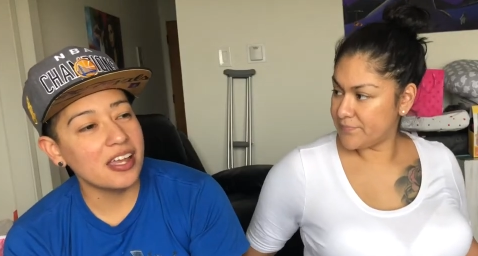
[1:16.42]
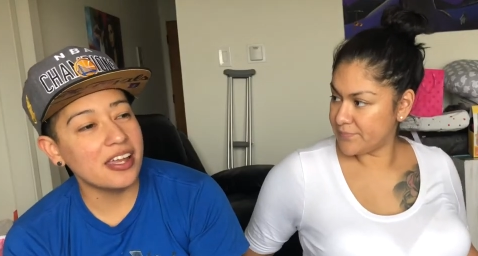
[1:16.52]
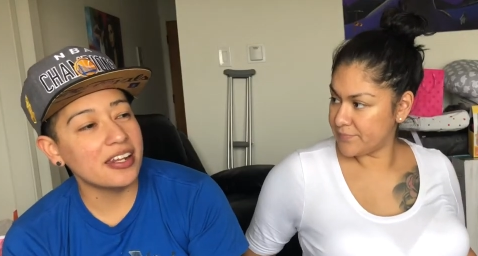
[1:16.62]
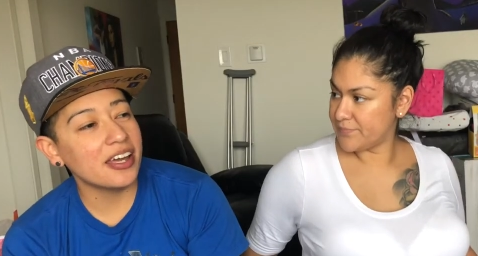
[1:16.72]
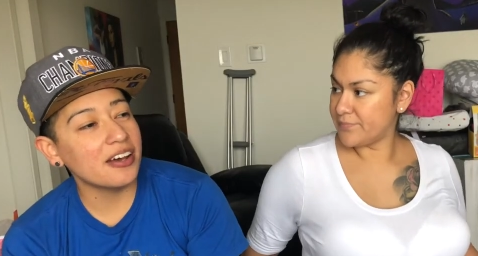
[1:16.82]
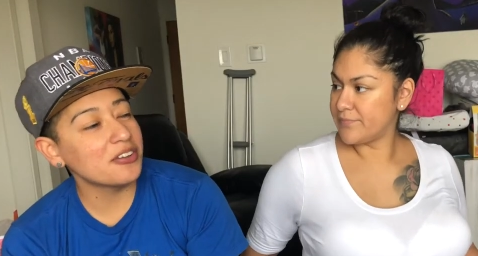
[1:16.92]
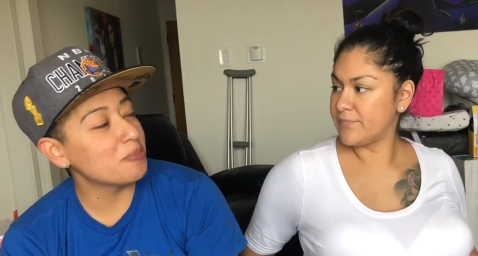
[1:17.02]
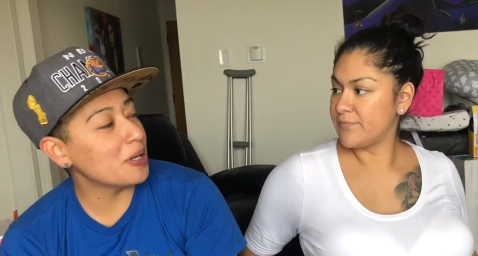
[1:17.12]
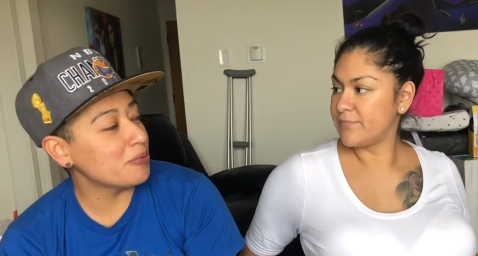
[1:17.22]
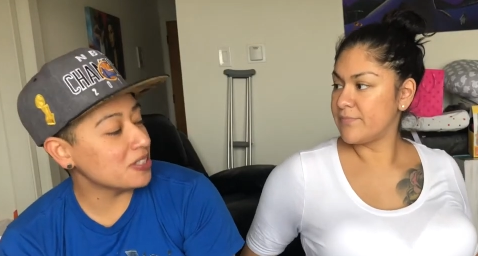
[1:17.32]
Speaker 1: And now the
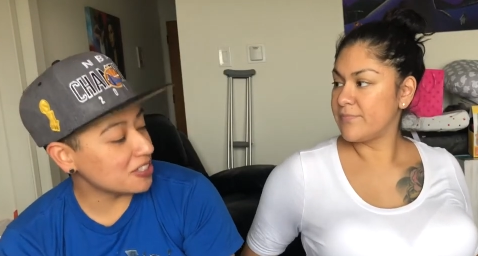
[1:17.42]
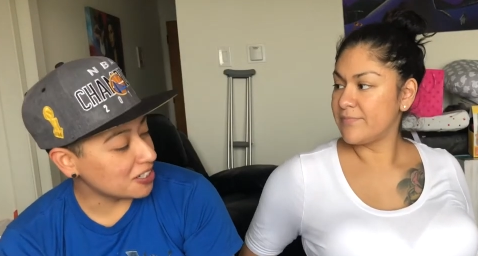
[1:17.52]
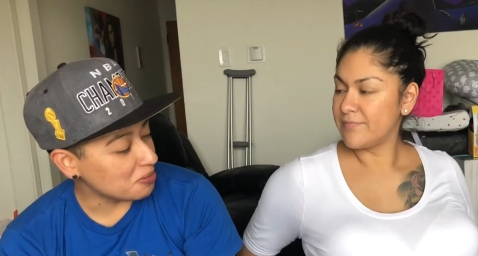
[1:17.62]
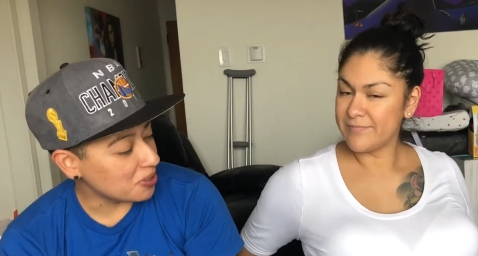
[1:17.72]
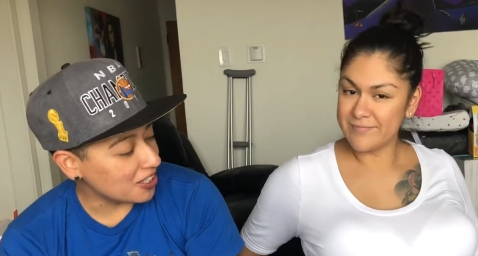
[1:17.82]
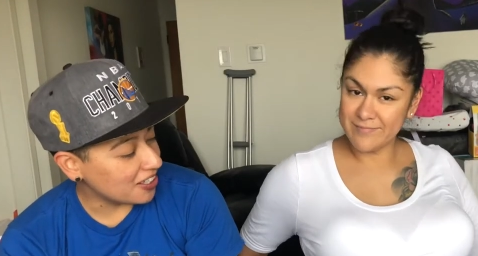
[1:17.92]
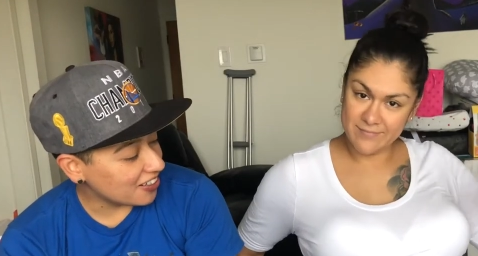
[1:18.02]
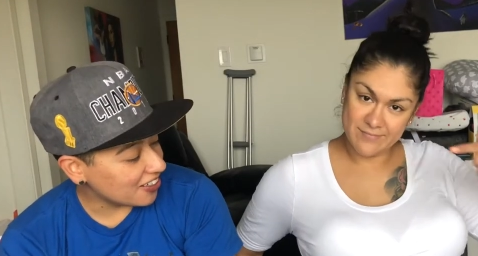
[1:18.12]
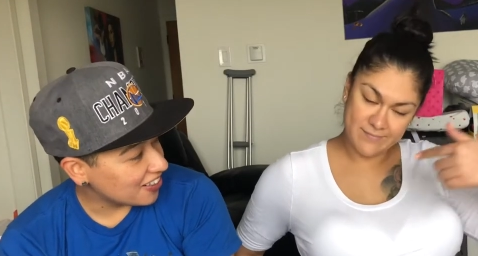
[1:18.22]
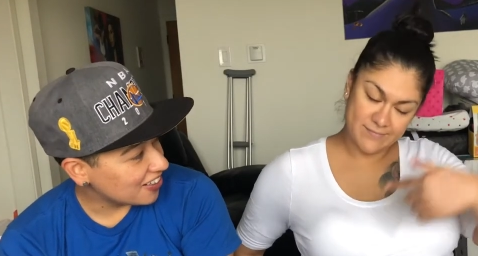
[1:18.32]
baby's gonna be here